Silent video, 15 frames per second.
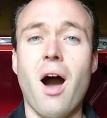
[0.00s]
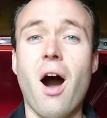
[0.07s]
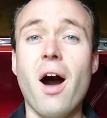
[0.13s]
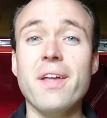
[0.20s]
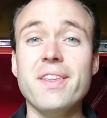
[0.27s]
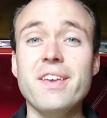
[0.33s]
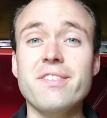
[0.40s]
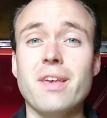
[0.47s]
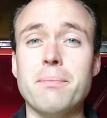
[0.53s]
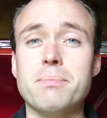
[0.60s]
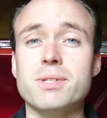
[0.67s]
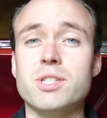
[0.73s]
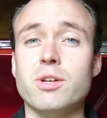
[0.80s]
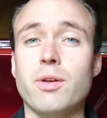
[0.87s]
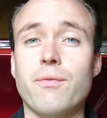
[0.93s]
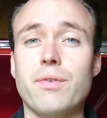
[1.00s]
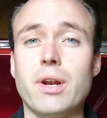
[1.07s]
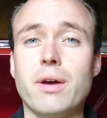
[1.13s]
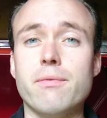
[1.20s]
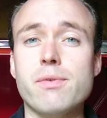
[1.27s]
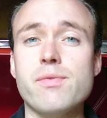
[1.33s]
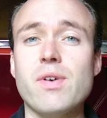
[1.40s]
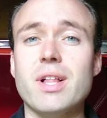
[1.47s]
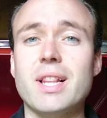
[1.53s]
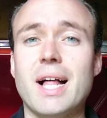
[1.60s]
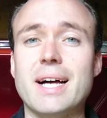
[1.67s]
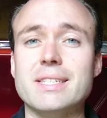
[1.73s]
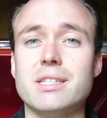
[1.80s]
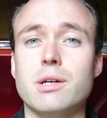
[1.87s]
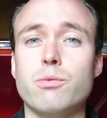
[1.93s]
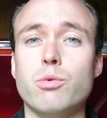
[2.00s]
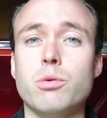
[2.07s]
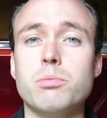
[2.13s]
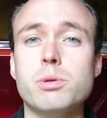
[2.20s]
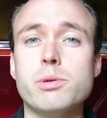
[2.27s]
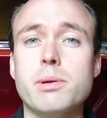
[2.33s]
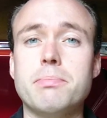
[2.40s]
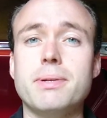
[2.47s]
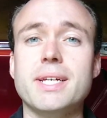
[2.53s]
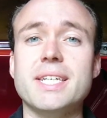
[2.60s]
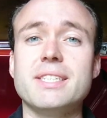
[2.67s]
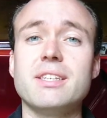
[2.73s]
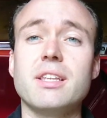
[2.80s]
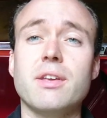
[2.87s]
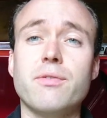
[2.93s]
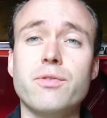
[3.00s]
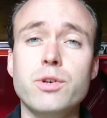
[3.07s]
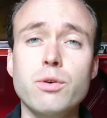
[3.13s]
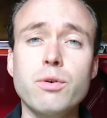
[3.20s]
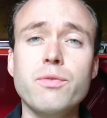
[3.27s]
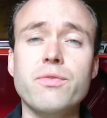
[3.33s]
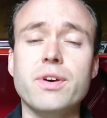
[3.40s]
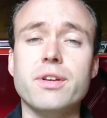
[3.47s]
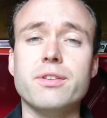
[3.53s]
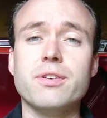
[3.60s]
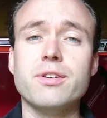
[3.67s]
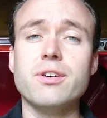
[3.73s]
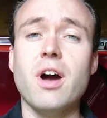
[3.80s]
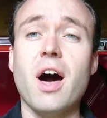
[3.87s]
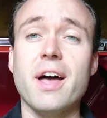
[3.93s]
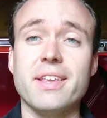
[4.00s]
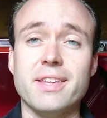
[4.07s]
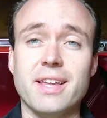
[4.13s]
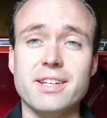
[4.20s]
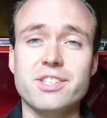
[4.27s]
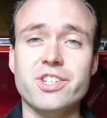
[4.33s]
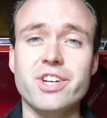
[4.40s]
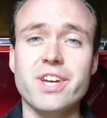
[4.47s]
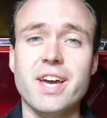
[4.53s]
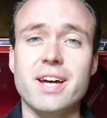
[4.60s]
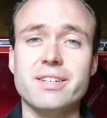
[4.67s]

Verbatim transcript: On this episode of Living with a Classic, we'll be replacing the fuel filter on an X J